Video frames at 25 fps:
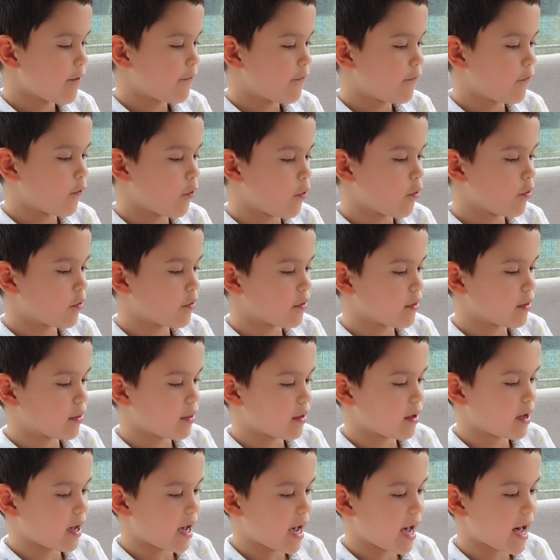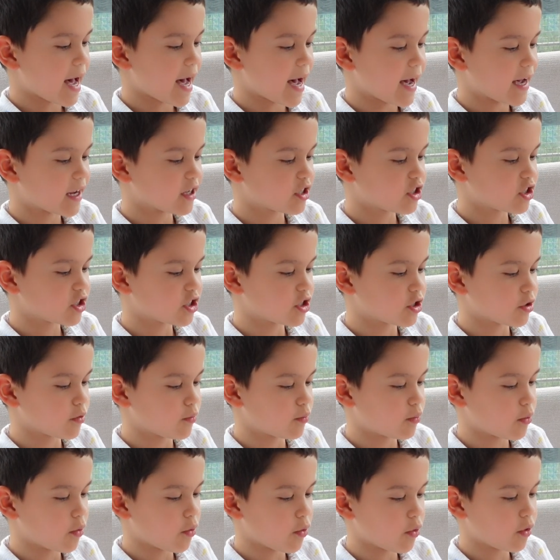for the Hajj
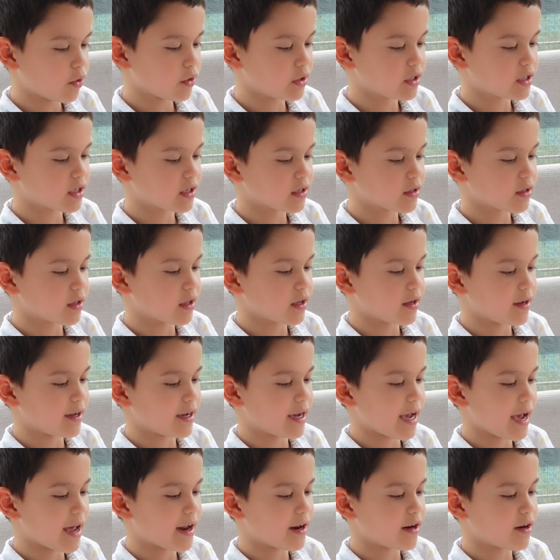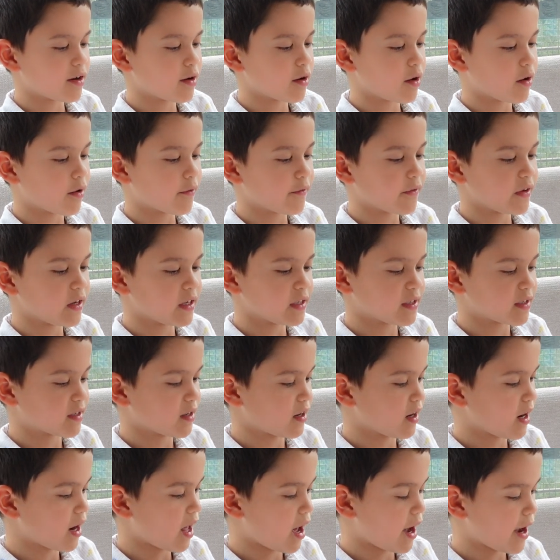towards the end of
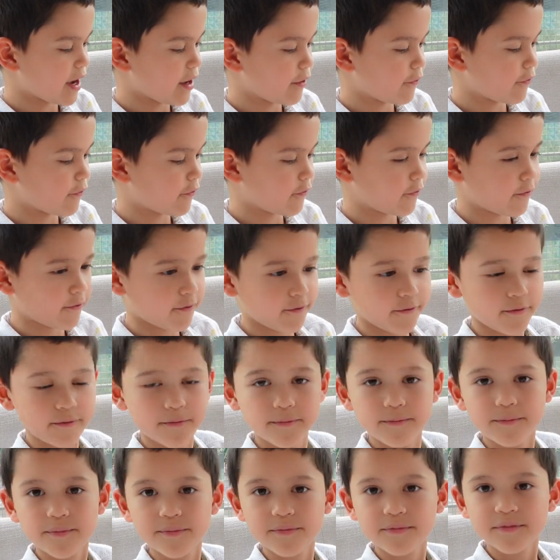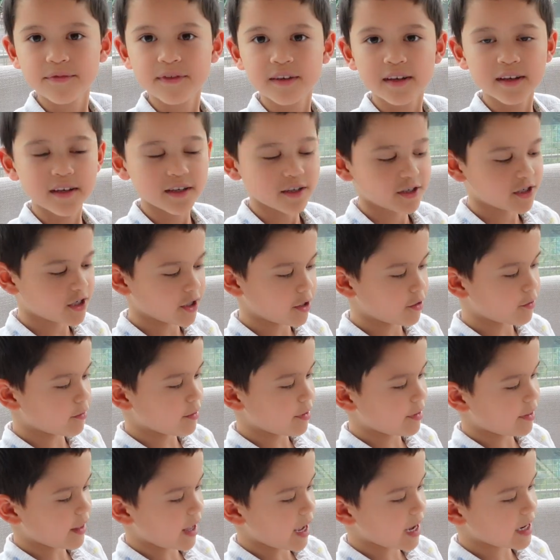his life. So
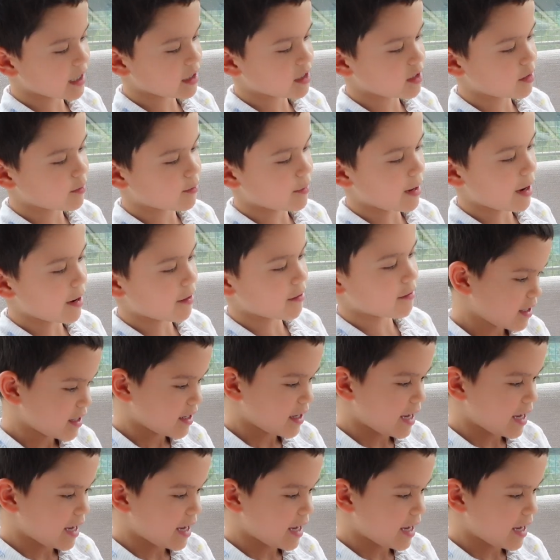that's Mount